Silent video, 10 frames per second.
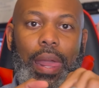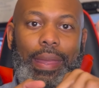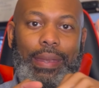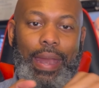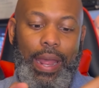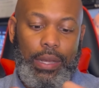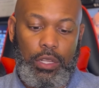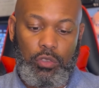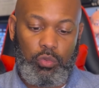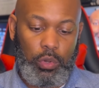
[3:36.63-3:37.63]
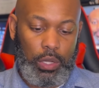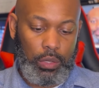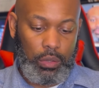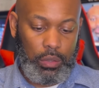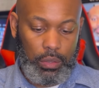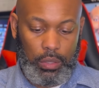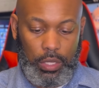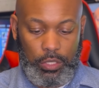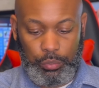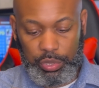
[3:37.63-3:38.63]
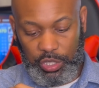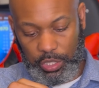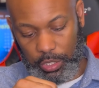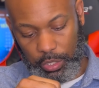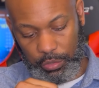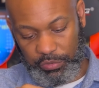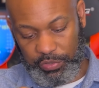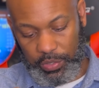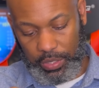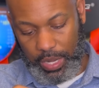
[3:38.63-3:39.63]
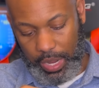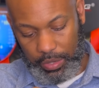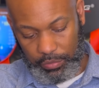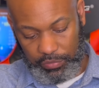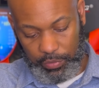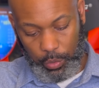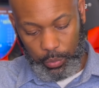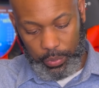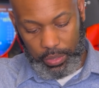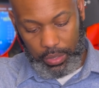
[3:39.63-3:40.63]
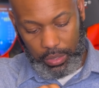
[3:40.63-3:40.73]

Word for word: And that is what is pushing your foot kind of forward